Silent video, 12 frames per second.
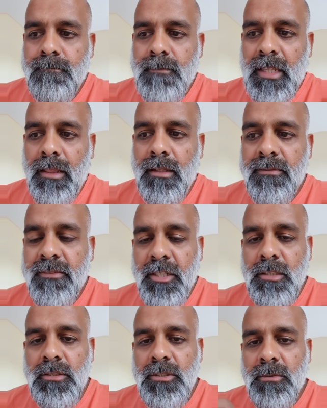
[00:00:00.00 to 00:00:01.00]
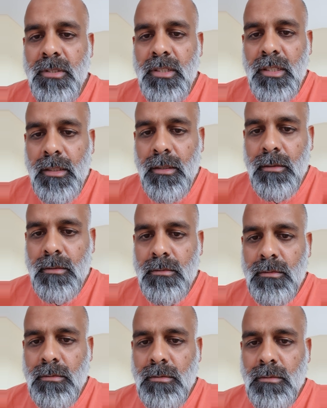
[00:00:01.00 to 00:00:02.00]
live in unity
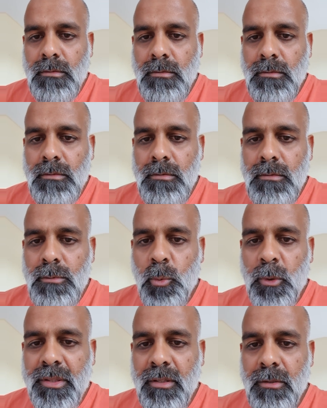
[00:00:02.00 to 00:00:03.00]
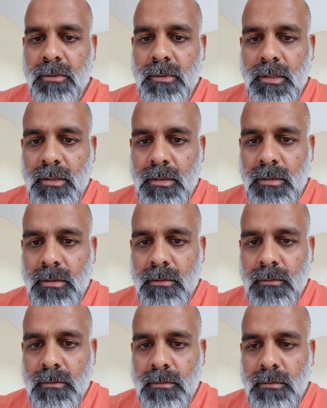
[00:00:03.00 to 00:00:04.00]
with the universe,
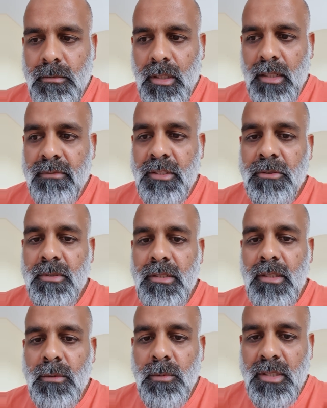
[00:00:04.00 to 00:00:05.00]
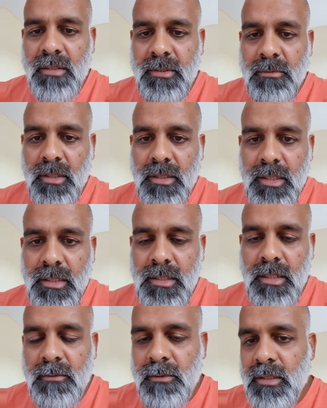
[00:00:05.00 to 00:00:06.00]
live in unity with everyone else,
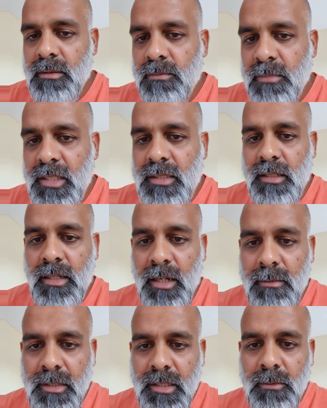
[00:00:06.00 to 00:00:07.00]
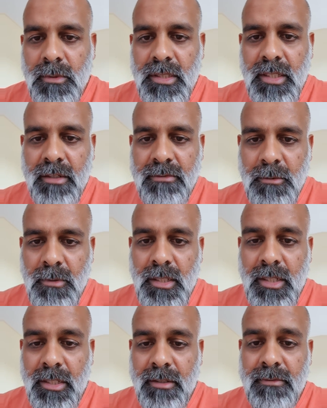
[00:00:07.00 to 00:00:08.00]
live with peace and harmony with everyone
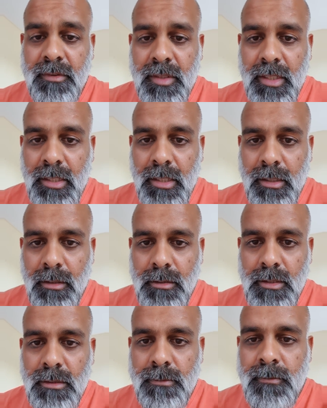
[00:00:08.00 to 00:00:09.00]
and everything else.